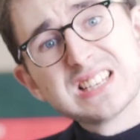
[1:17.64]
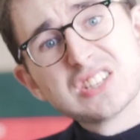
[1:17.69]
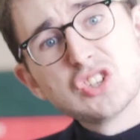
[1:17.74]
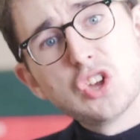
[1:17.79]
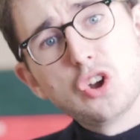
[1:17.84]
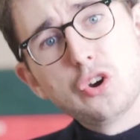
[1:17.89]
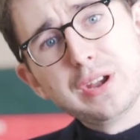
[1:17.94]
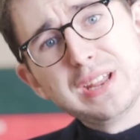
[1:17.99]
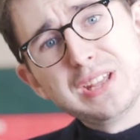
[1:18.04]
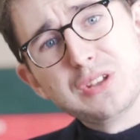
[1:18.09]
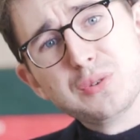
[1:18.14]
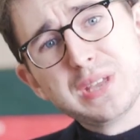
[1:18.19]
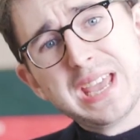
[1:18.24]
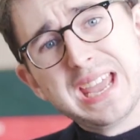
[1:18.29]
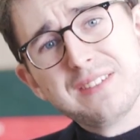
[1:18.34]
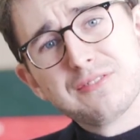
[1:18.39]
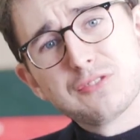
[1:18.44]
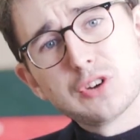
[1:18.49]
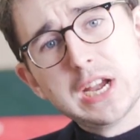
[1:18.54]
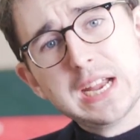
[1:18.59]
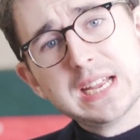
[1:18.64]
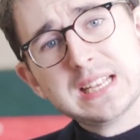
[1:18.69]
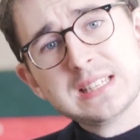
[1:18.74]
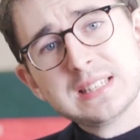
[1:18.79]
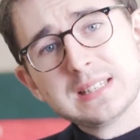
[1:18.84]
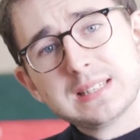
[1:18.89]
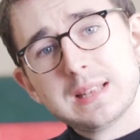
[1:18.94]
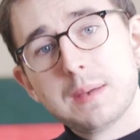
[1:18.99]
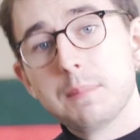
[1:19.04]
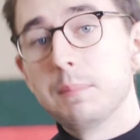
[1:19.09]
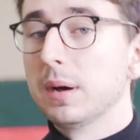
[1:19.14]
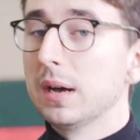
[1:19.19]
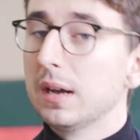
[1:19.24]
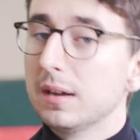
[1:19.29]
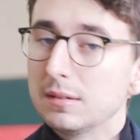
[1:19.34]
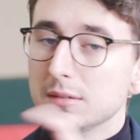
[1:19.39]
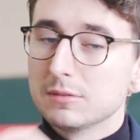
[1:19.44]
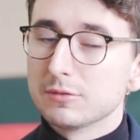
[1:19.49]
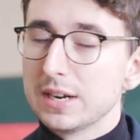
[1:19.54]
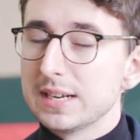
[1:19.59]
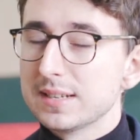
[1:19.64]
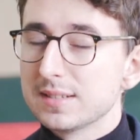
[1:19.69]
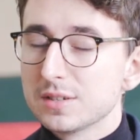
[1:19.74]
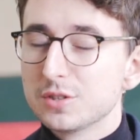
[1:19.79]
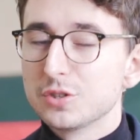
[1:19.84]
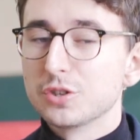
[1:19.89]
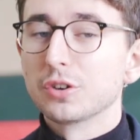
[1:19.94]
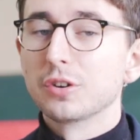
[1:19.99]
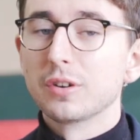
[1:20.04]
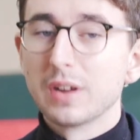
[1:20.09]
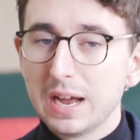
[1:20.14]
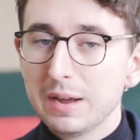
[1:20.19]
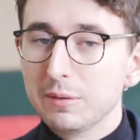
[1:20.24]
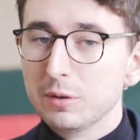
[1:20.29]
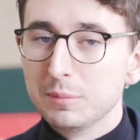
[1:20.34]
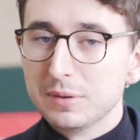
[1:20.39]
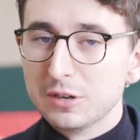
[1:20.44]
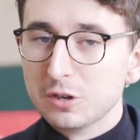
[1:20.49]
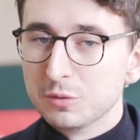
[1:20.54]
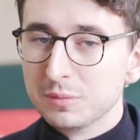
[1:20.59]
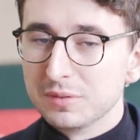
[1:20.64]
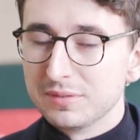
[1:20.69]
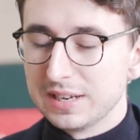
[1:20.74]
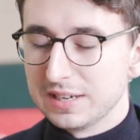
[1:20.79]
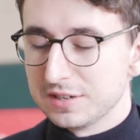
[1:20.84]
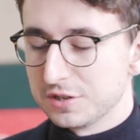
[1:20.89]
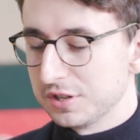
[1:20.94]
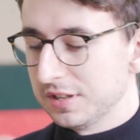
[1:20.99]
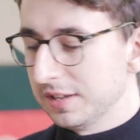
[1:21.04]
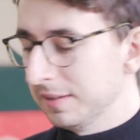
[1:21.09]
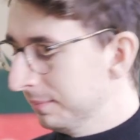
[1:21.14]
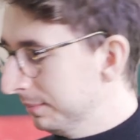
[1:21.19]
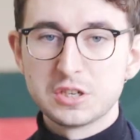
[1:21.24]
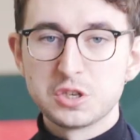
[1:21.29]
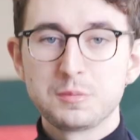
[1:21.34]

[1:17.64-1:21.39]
Sorry UK friends, but rest assured I will be home eventually.